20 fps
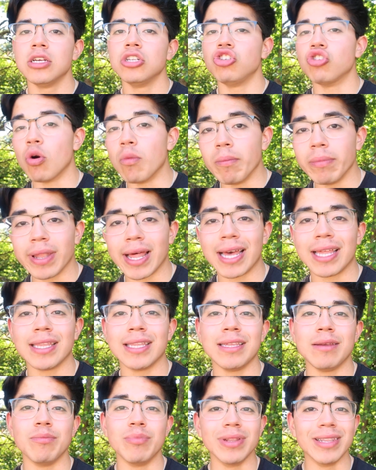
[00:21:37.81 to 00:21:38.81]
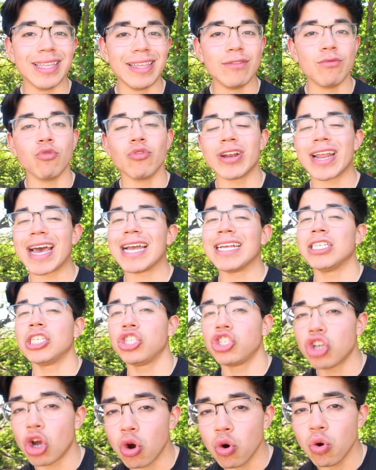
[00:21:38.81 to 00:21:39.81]
don't blindly believe what I
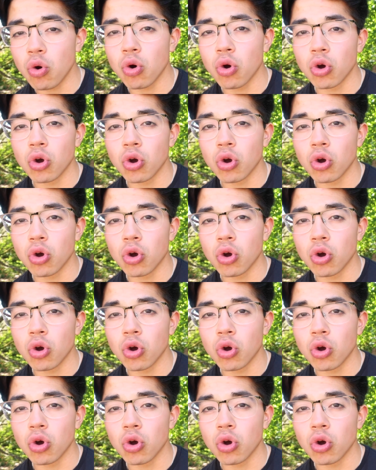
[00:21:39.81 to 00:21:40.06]
show.